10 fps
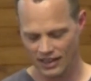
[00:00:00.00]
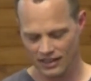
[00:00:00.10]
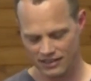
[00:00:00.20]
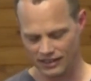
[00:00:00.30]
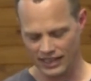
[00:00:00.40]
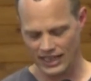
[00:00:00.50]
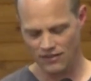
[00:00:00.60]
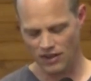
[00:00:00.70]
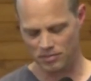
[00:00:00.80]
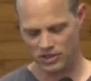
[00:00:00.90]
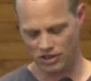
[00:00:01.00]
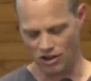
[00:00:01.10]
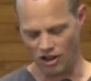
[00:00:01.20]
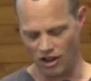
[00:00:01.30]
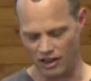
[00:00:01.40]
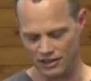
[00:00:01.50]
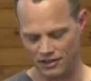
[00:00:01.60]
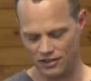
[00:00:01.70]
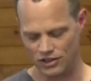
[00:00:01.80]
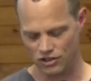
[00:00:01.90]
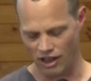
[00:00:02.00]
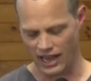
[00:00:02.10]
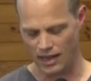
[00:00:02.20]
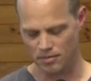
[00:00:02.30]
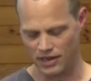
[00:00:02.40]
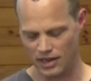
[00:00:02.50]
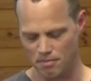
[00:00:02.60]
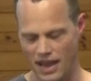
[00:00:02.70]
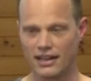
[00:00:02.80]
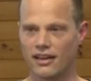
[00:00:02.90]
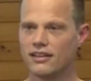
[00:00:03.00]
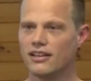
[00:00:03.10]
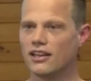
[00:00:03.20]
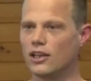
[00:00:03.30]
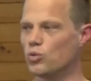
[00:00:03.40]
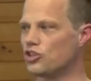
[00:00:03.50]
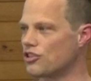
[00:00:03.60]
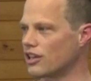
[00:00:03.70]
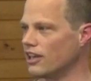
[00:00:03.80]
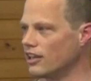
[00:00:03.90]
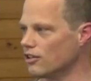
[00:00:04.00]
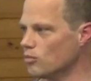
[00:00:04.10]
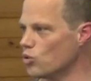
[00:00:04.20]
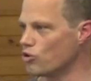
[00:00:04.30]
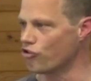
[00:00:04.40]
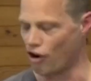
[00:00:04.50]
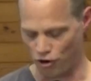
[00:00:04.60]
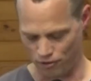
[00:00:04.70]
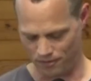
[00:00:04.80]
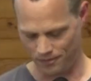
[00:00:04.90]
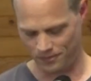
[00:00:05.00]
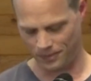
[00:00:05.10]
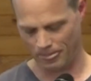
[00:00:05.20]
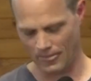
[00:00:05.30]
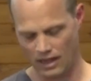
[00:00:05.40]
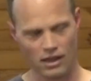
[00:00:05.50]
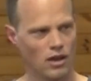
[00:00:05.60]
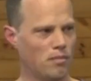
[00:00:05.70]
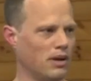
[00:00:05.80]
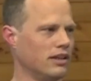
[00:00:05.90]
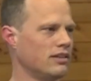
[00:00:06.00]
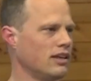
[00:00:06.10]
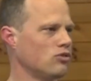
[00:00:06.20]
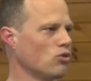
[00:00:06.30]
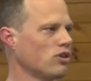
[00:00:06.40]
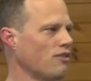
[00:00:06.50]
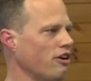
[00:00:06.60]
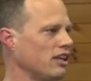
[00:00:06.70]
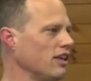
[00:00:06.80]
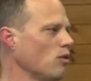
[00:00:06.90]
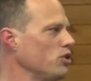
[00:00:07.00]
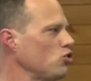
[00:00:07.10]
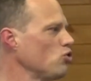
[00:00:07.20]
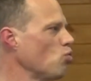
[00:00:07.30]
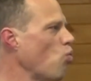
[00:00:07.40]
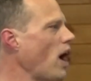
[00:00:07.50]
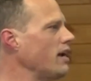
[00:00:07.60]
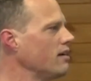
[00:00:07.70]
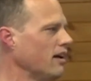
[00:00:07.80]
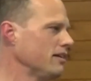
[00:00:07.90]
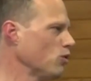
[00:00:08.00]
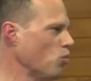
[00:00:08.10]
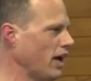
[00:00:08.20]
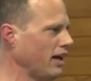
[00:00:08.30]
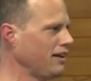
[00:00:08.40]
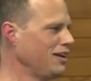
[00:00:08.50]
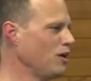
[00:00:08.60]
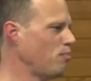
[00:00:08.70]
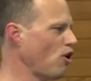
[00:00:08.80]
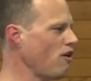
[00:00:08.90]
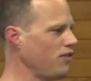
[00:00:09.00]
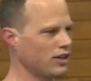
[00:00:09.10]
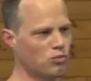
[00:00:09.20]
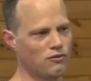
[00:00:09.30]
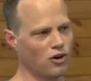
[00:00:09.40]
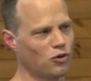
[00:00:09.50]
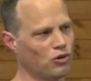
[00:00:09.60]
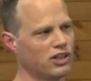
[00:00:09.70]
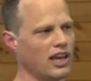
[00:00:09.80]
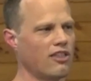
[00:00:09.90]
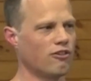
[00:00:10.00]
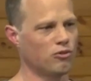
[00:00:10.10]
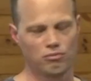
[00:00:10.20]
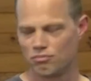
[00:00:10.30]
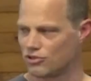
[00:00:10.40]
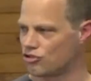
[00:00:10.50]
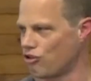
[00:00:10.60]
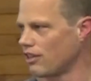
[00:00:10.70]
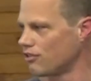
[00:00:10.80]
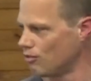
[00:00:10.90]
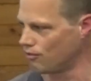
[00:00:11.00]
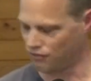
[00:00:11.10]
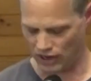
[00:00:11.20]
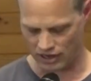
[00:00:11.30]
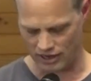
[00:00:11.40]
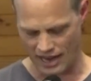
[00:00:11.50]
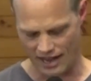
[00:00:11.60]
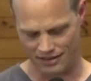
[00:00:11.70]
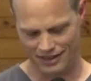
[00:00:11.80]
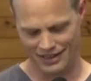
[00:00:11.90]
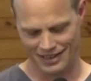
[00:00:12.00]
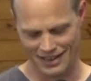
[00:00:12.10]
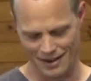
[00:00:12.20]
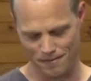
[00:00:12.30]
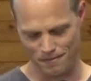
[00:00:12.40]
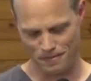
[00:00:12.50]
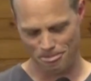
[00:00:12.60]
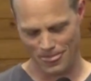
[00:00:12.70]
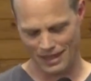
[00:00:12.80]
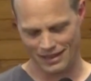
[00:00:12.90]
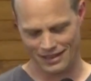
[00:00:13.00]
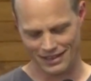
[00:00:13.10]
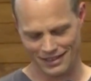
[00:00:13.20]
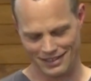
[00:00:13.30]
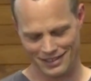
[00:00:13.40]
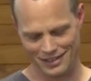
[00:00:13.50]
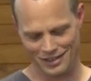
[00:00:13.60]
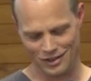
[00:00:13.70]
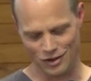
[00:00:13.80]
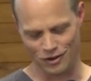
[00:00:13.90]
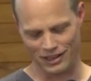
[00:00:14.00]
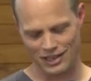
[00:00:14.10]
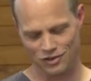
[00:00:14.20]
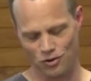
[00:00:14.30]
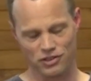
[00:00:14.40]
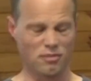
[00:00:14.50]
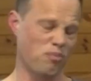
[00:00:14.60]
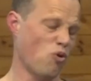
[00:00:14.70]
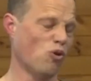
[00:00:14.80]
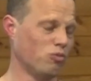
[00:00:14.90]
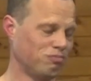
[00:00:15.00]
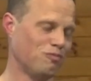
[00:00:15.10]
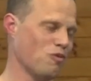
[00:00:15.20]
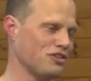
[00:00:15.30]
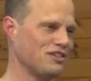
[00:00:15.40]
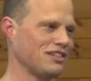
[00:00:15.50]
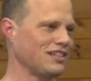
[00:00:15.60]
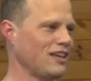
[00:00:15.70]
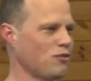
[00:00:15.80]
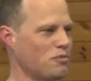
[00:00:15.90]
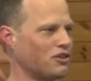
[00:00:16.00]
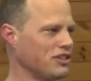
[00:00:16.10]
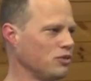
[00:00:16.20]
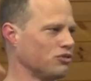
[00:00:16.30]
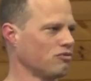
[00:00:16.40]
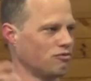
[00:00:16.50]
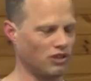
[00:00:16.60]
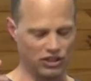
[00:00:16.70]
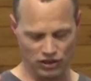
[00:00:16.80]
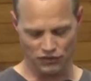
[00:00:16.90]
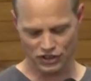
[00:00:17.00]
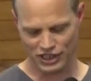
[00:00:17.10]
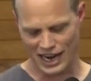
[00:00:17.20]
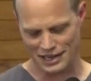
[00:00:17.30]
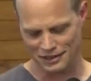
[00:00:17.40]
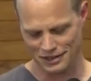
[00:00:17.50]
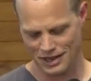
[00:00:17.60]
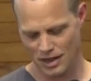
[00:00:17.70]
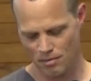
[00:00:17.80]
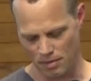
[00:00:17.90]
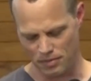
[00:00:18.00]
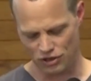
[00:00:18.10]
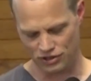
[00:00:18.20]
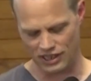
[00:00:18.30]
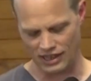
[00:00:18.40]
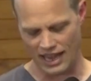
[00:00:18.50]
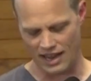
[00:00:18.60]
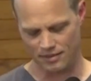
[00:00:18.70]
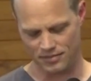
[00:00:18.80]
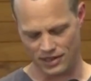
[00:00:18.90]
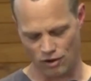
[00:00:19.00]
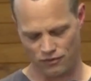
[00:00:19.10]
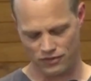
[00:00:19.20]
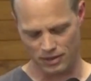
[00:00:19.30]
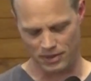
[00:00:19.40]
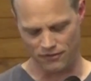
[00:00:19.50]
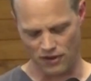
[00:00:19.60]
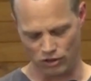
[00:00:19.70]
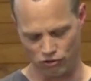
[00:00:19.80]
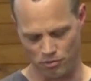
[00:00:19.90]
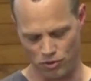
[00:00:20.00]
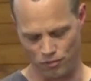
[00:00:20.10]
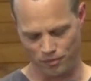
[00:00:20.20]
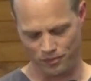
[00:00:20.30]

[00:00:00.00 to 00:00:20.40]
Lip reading: to leave up to God the time and manner in which the kingdom will grow. But he's also very clear that we shouldn't wait until we're perfect and we've all together and strength and figured it out. Like he talks that Paul wasn't successful because he was really sophisticated, but because he allowed himself to be vulnerable.